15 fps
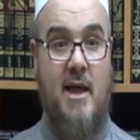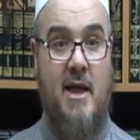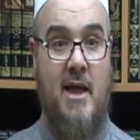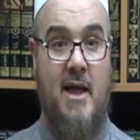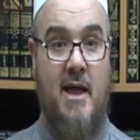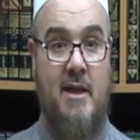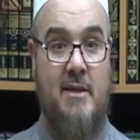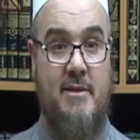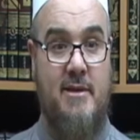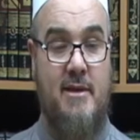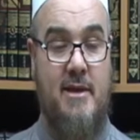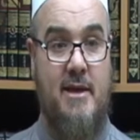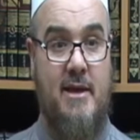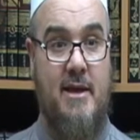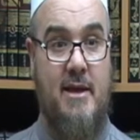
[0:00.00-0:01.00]
and
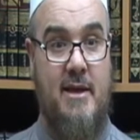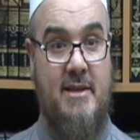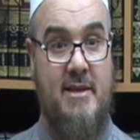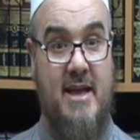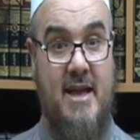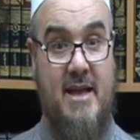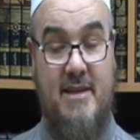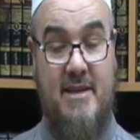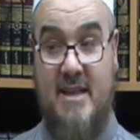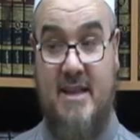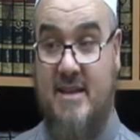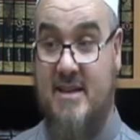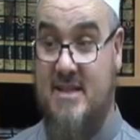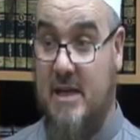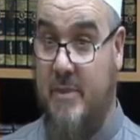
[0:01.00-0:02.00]
that
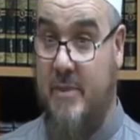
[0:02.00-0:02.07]
it is a